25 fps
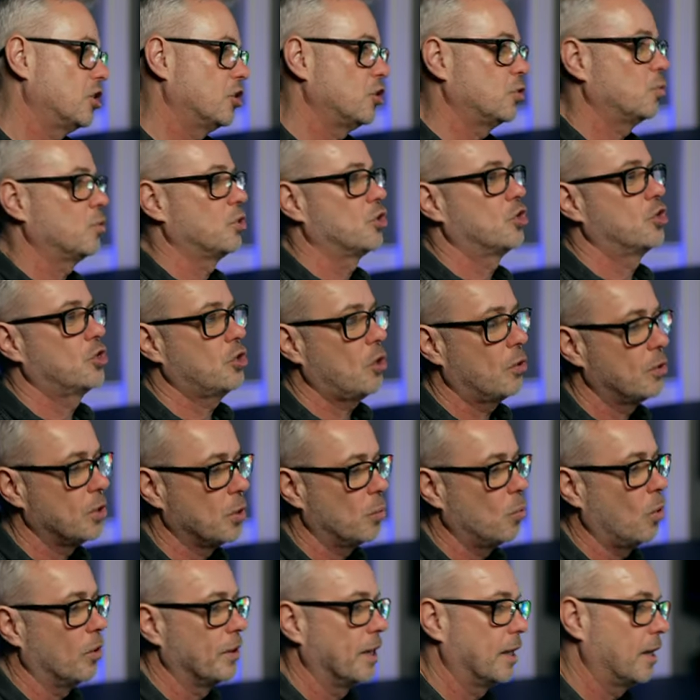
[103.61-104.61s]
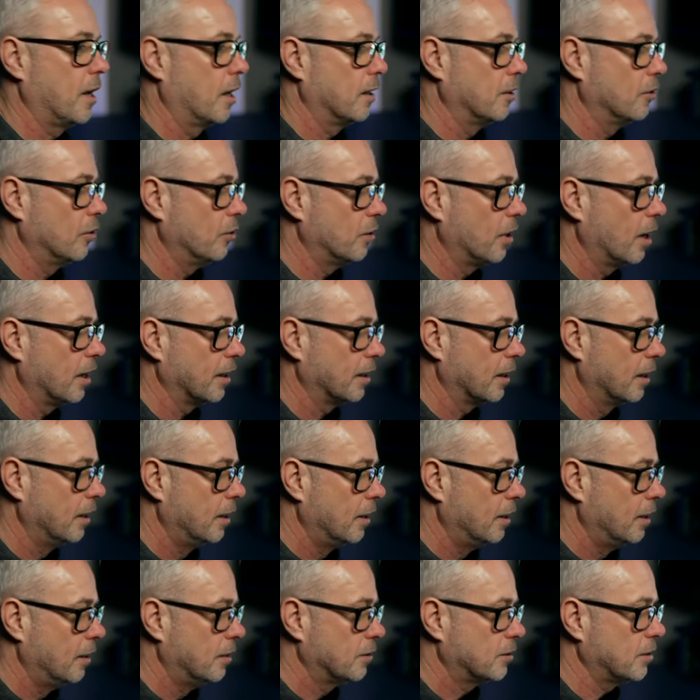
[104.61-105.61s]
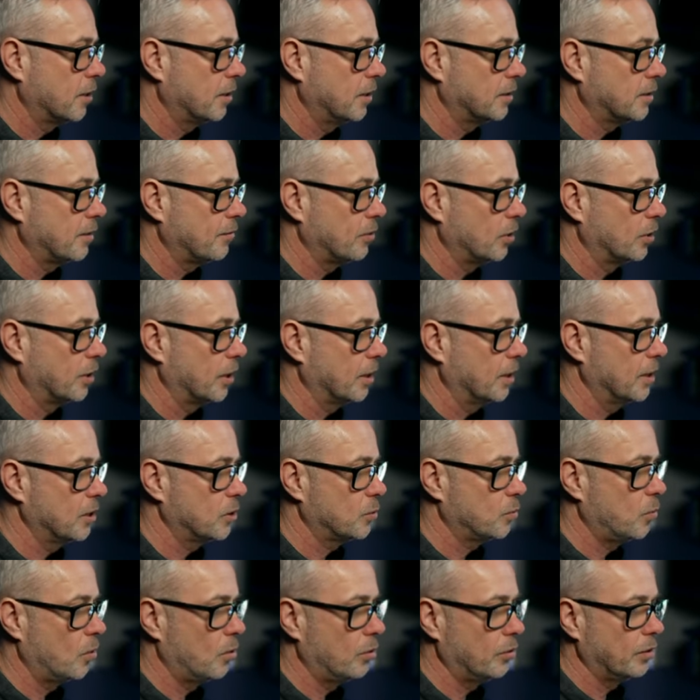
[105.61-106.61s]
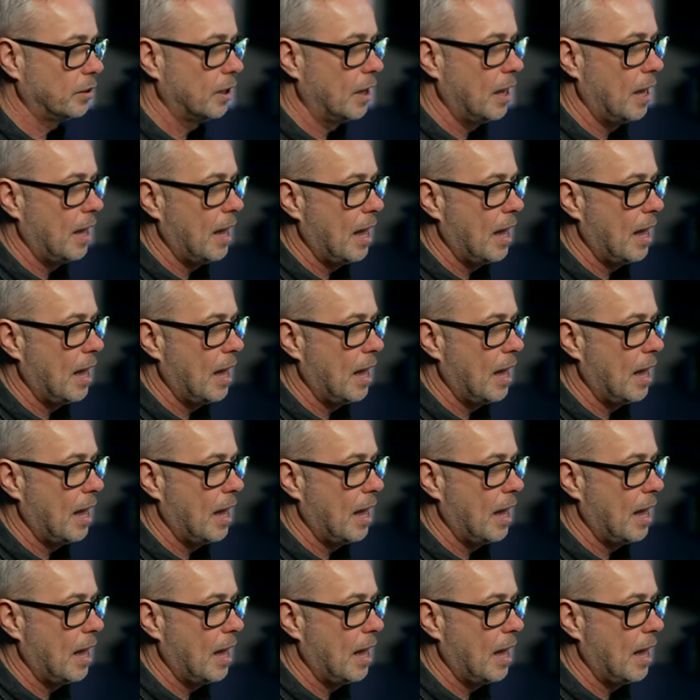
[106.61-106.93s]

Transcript: I just want to show you what they kind of look like. So let's have a look at this one.